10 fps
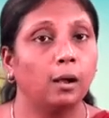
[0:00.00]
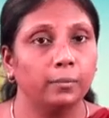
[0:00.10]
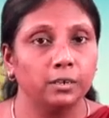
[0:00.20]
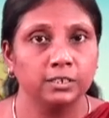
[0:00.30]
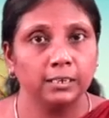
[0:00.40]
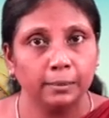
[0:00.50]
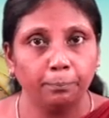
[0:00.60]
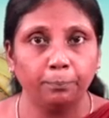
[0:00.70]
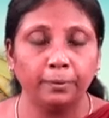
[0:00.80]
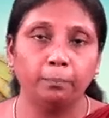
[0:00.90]
commercially
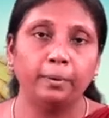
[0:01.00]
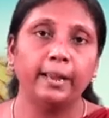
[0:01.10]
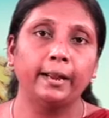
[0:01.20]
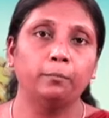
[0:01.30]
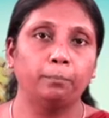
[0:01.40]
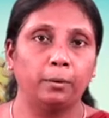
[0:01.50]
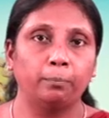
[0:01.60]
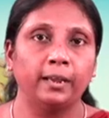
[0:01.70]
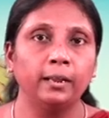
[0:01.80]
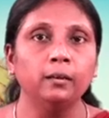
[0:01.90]
prepared
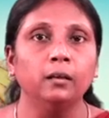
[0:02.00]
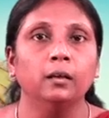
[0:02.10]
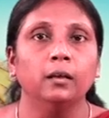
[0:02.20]
papain